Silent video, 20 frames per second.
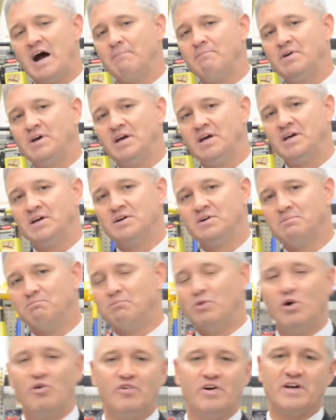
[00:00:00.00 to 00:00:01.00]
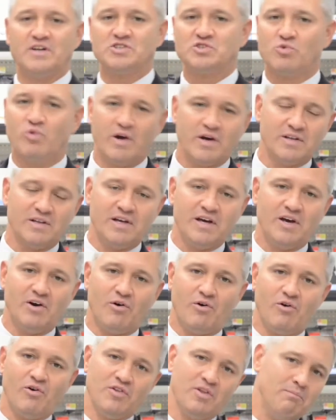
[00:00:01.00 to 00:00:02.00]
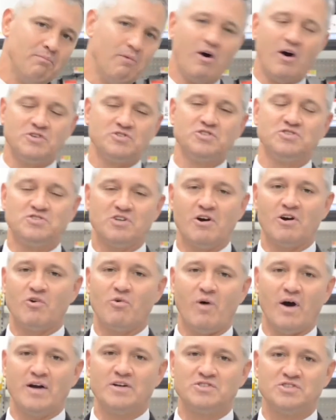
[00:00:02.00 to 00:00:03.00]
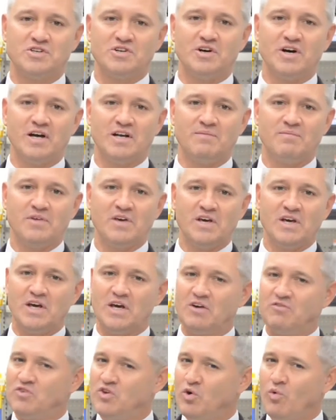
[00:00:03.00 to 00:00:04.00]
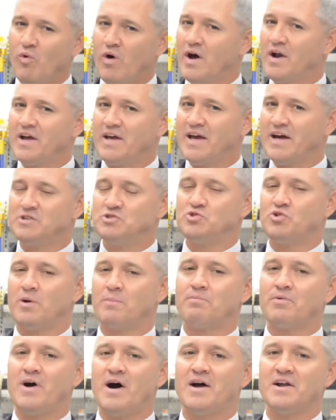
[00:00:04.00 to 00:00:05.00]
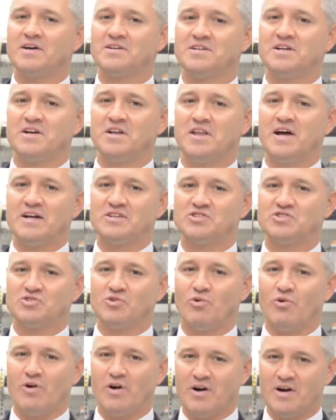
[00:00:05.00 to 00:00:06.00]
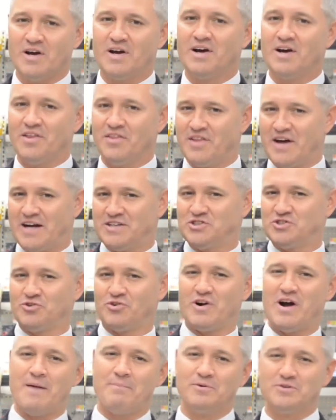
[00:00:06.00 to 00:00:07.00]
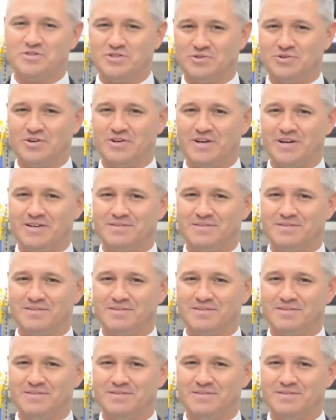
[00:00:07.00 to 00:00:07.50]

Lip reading: be moving as quickly or the margins aren't quite as good, if you want to get your product into that store, that's your opportunity.